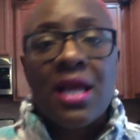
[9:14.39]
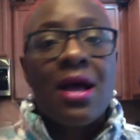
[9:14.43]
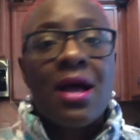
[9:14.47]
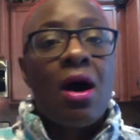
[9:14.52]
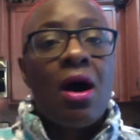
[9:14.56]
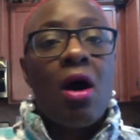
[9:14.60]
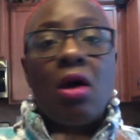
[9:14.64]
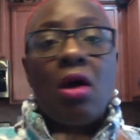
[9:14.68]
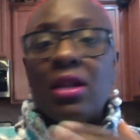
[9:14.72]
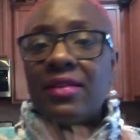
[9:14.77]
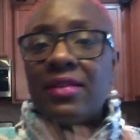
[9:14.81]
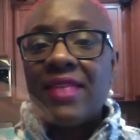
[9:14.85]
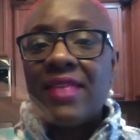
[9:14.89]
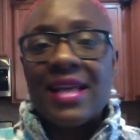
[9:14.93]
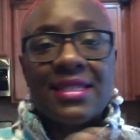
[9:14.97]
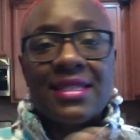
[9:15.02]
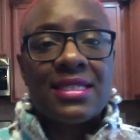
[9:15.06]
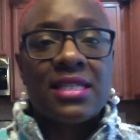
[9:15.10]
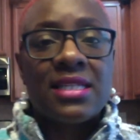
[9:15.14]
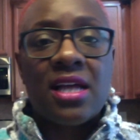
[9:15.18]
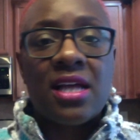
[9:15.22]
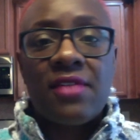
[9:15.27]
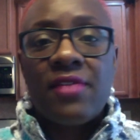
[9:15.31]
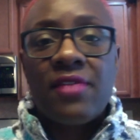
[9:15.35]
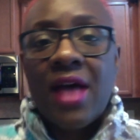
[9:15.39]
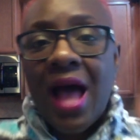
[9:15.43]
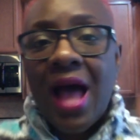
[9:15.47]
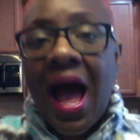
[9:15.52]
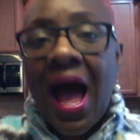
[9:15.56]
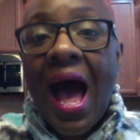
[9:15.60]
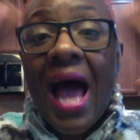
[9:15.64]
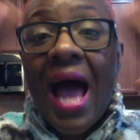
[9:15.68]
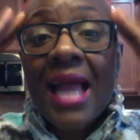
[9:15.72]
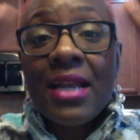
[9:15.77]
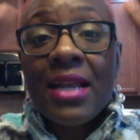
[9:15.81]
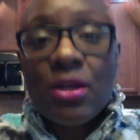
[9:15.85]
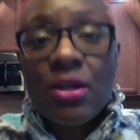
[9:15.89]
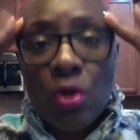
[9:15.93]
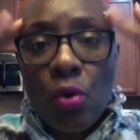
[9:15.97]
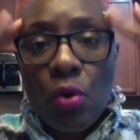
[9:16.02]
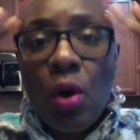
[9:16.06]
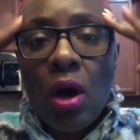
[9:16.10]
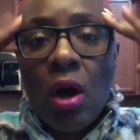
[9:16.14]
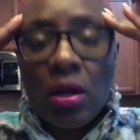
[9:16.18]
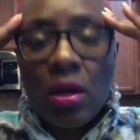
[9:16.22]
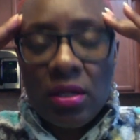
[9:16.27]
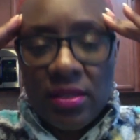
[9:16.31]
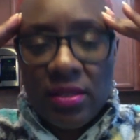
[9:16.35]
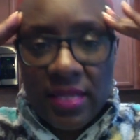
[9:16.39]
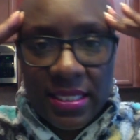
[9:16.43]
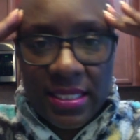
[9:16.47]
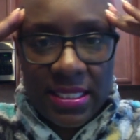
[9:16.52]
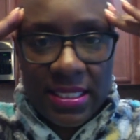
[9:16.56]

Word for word: All of that stuff, I know all of this